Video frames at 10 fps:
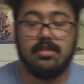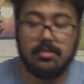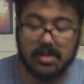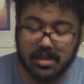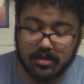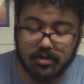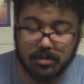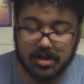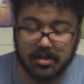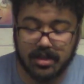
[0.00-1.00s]
everybody,
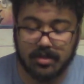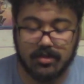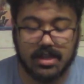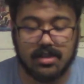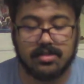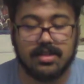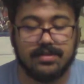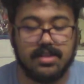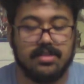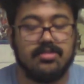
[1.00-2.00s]
Corbino here, we got
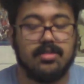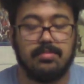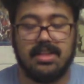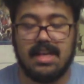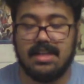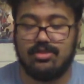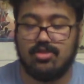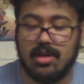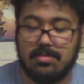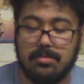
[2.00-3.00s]
ourselves another supply
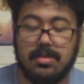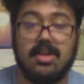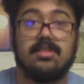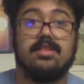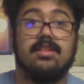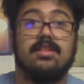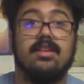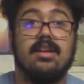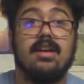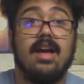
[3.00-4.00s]
drop unboxing.
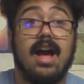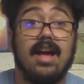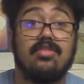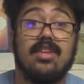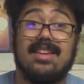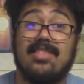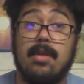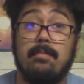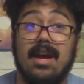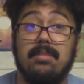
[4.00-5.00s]
I think
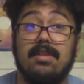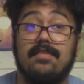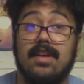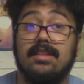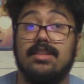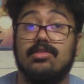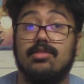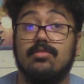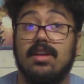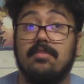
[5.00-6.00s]
they might be finally
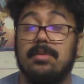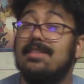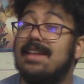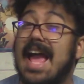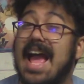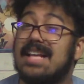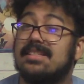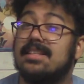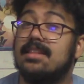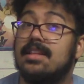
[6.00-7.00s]
doing what I've been
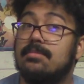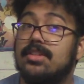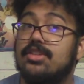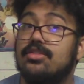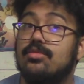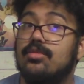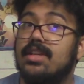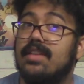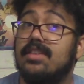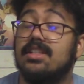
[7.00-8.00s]
asking them to do,
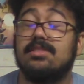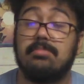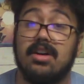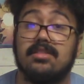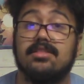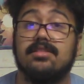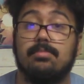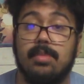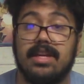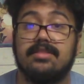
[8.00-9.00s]
giving us boxes
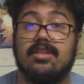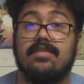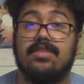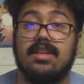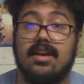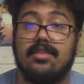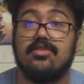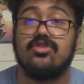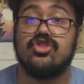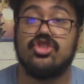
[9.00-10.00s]
based off the
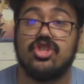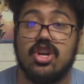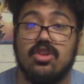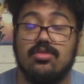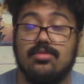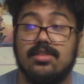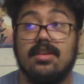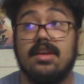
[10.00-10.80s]
other shows.